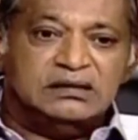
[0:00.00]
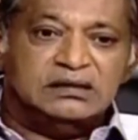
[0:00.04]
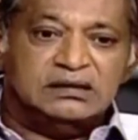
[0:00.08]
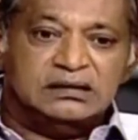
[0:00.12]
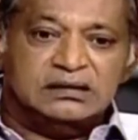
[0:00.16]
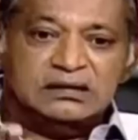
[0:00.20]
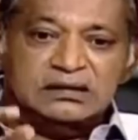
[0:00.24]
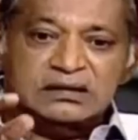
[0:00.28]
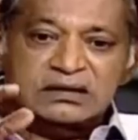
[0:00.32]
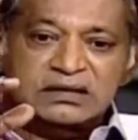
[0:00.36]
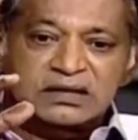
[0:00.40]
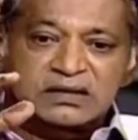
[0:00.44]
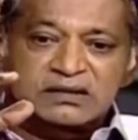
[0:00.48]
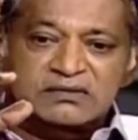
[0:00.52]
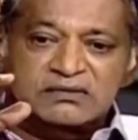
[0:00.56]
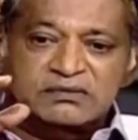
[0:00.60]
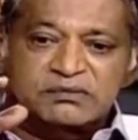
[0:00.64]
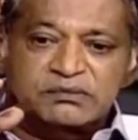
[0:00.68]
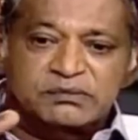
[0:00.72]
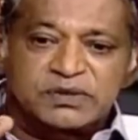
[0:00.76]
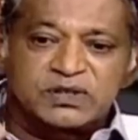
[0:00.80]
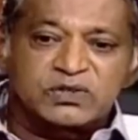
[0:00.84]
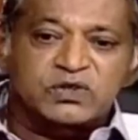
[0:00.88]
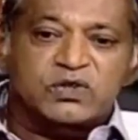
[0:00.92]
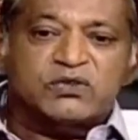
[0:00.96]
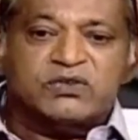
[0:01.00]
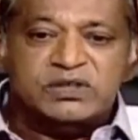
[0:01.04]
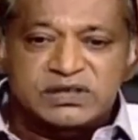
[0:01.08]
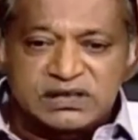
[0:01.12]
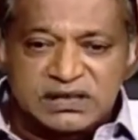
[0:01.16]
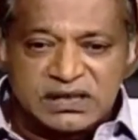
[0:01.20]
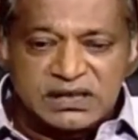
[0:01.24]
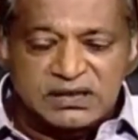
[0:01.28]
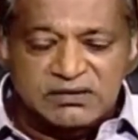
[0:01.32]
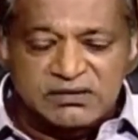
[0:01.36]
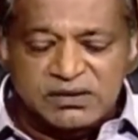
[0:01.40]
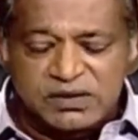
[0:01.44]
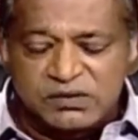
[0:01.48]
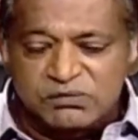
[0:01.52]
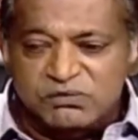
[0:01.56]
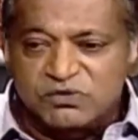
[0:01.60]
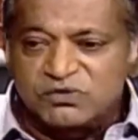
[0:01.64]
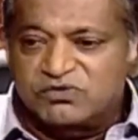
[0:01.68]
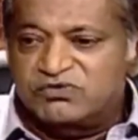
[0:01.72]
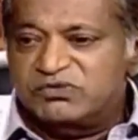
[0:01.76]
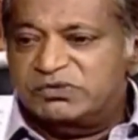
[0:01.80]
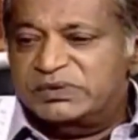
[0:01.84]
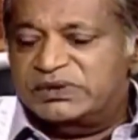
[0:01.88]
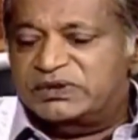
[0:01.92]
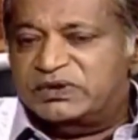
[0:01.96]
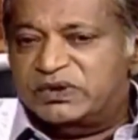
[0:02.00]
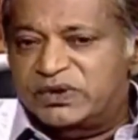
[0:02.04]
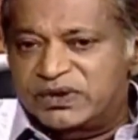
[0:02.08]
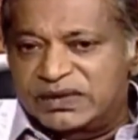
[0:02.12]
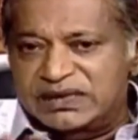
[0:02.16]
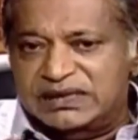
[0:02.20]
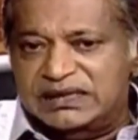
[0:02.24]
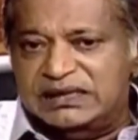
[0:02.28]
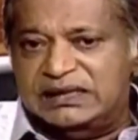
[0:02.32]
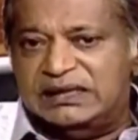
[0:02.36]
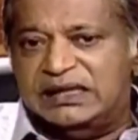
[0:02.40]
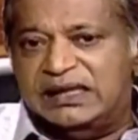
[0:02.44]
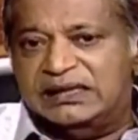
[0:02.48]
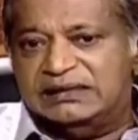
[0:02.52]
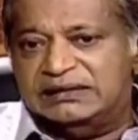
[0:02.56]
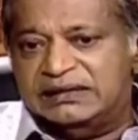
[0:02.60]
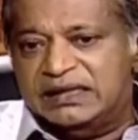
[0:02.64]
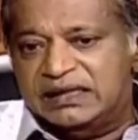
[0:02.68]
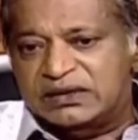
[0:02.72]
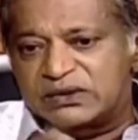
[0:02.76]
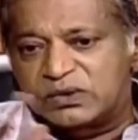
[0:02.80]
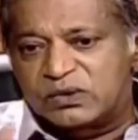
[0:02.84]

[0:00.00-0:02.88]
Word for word: a sort of majoritarian movement or anything like that.